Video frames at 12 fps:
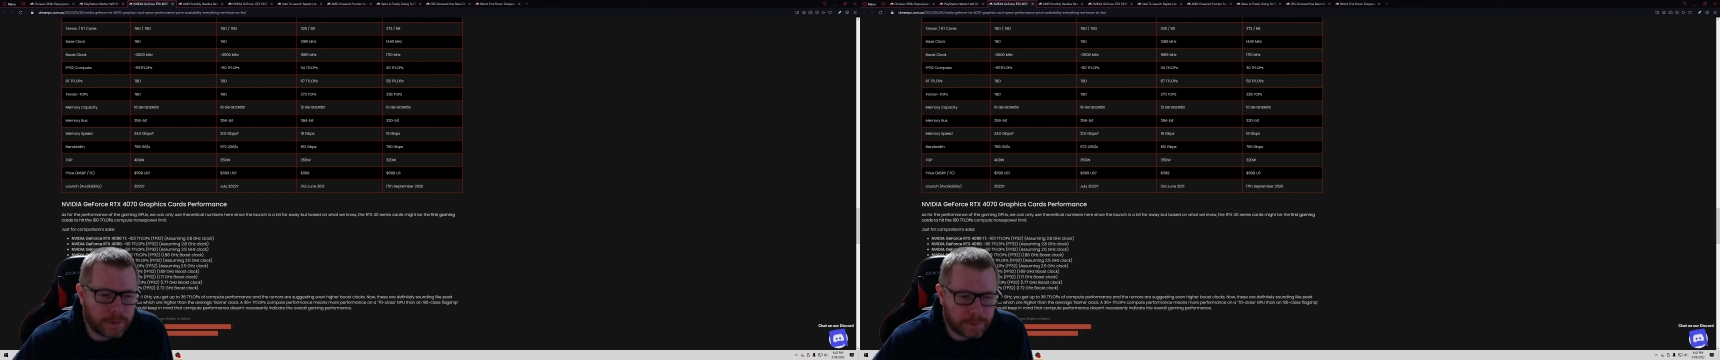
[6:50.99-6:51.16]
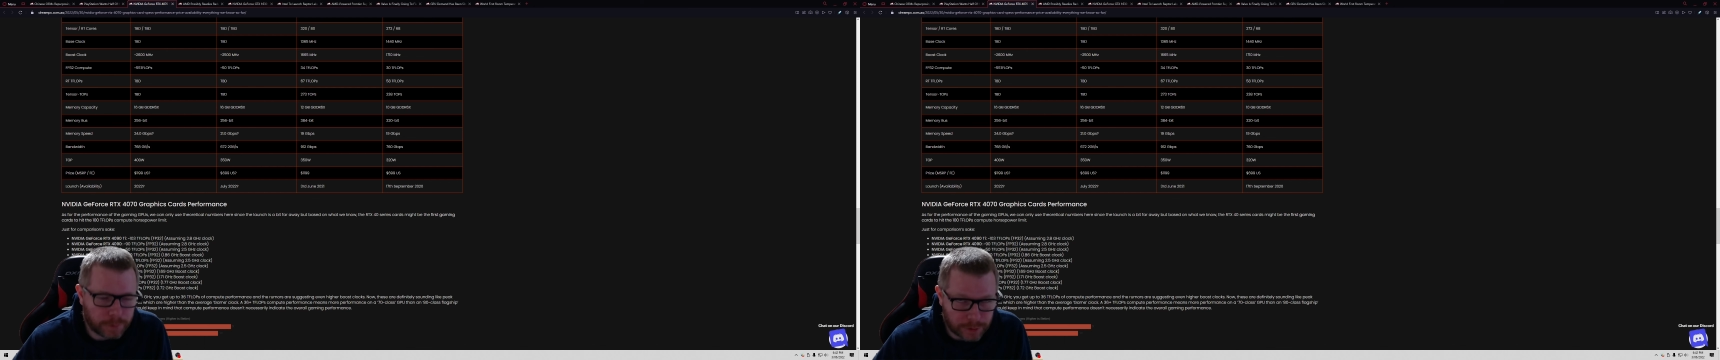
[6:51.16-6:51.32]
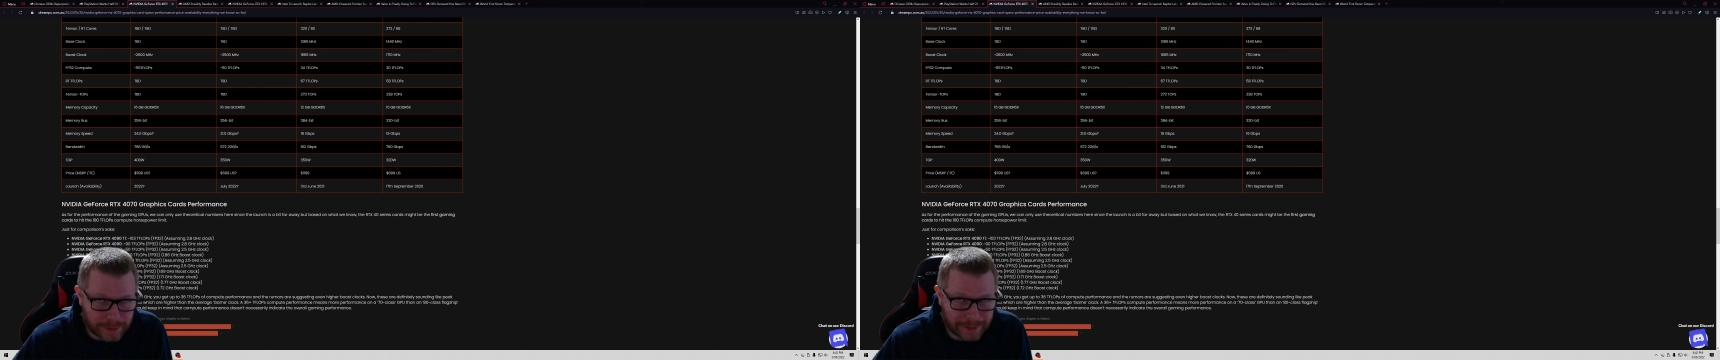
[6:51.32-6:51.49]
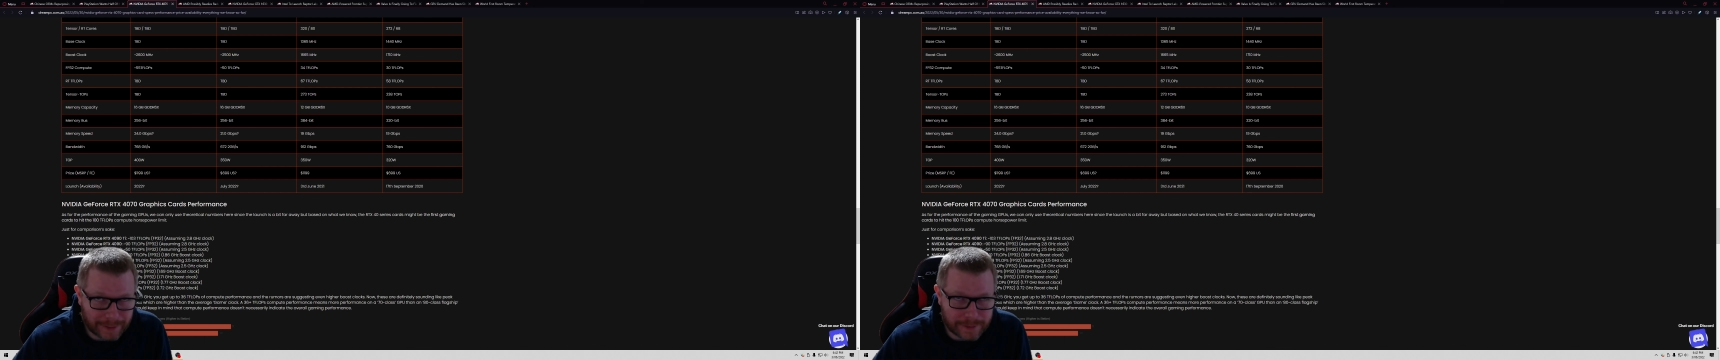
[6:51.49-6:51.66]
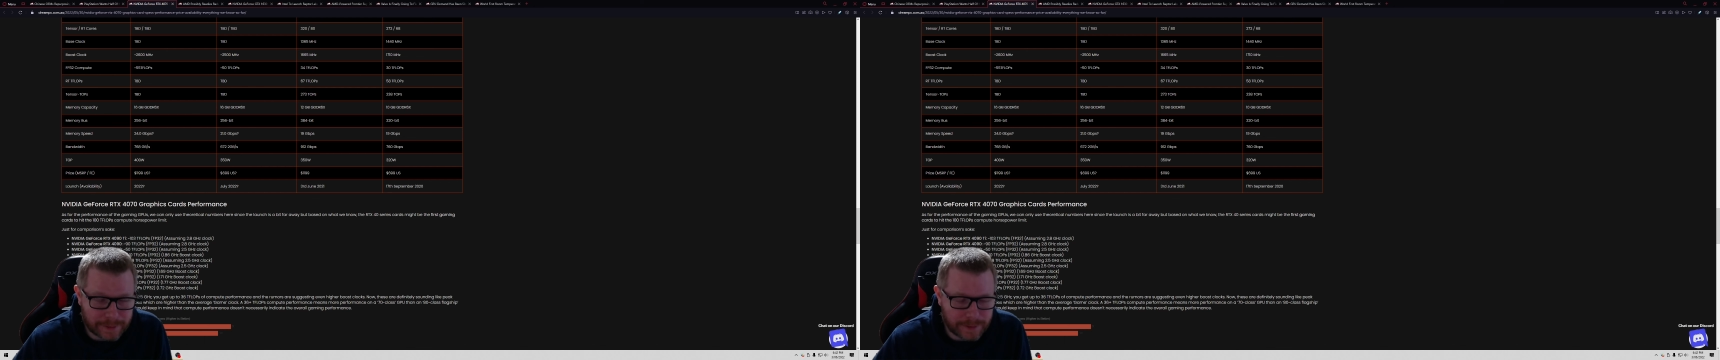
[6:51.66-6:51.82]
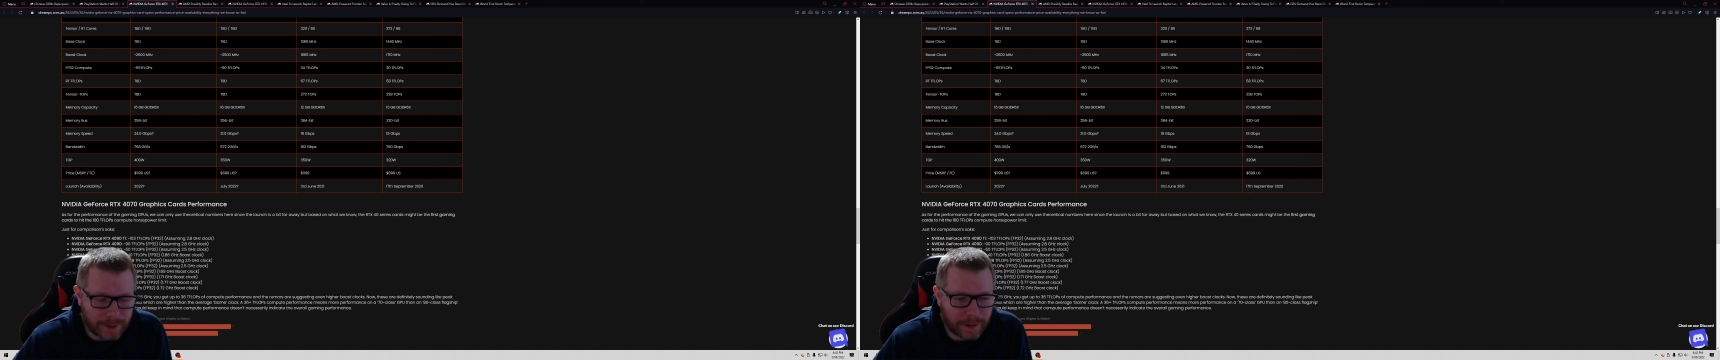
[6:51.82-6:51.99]

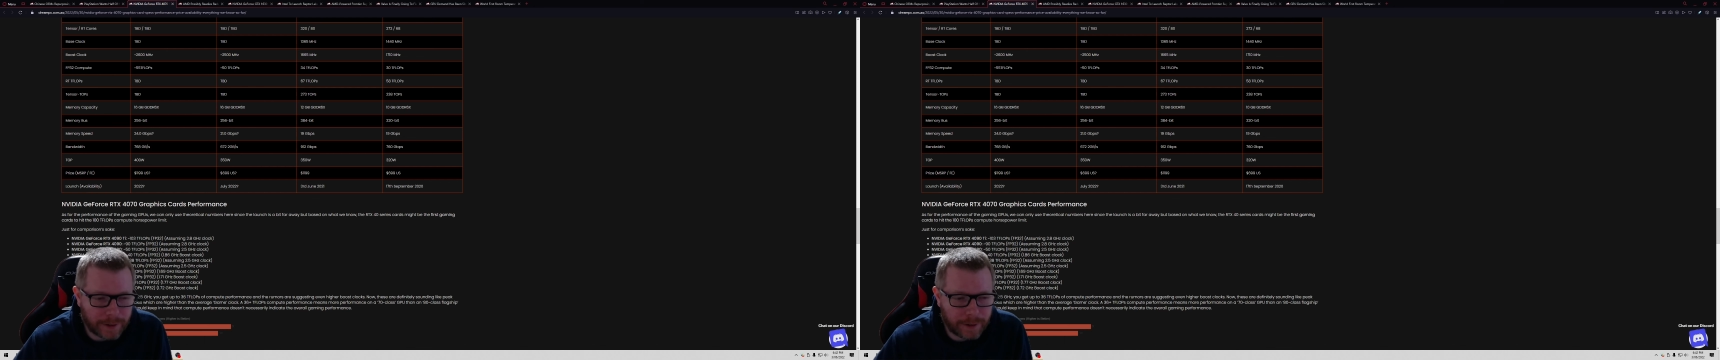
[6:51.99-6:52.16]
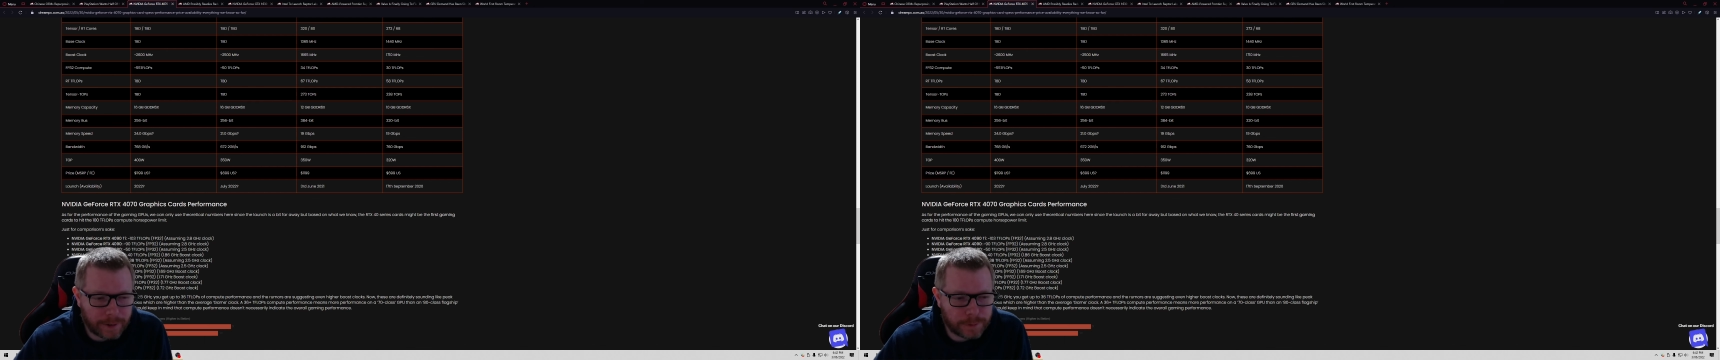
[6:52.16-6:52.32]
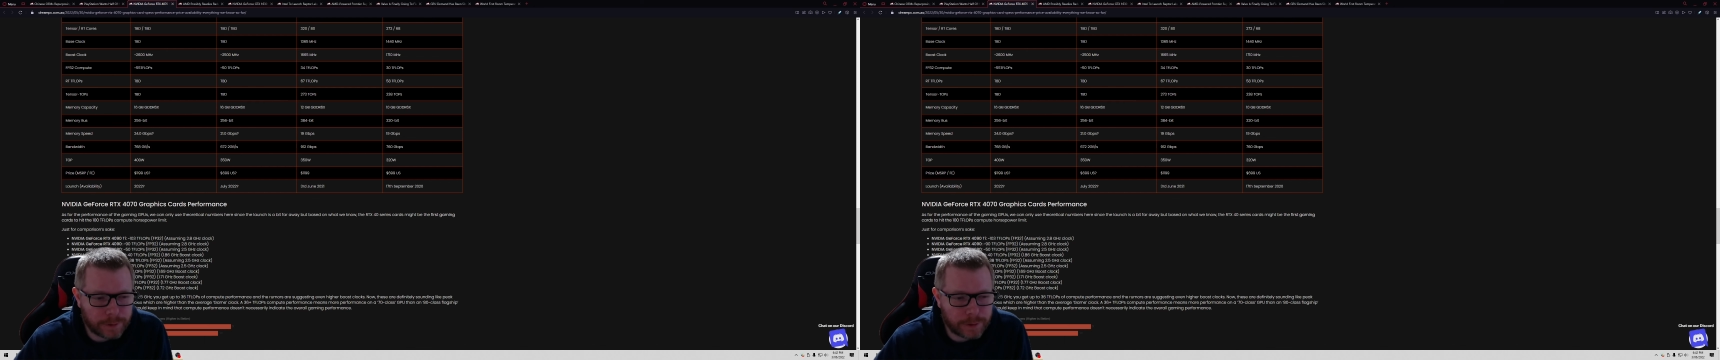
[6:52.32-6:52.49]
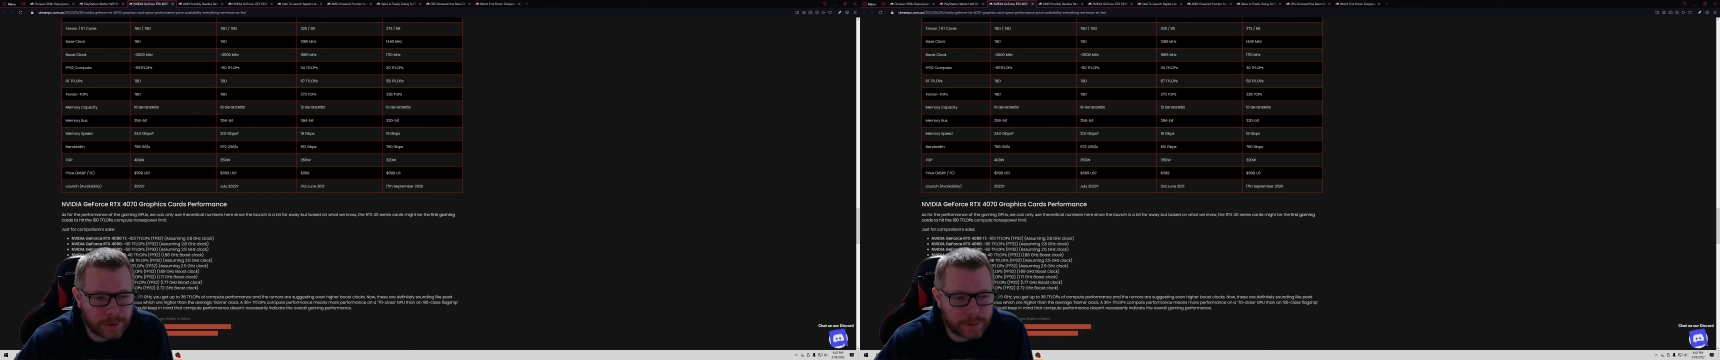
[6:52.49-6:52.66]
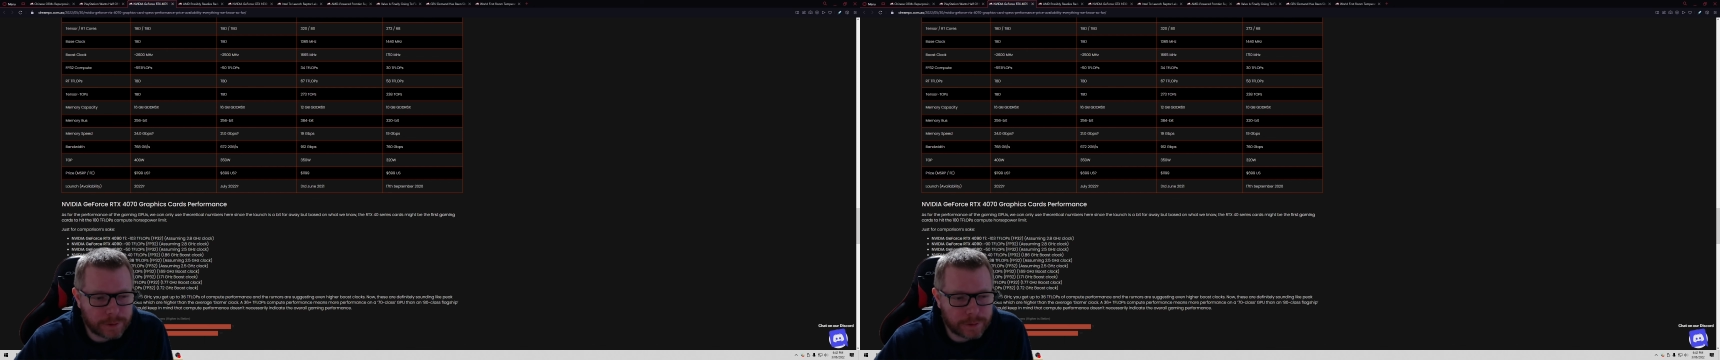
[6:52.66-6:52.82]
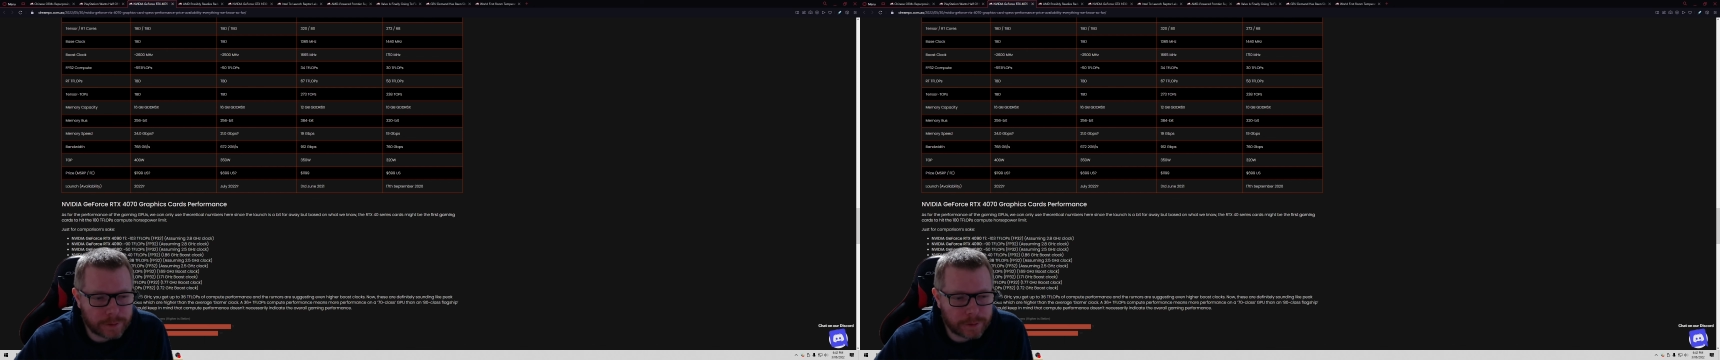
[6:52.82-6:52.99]
4090 Ti
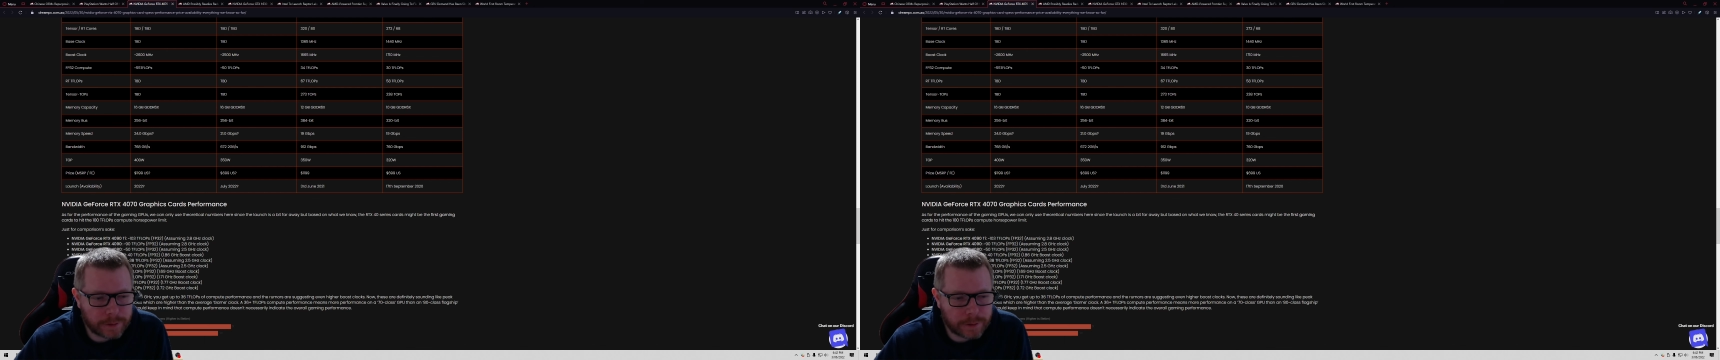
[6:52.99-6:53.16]
first,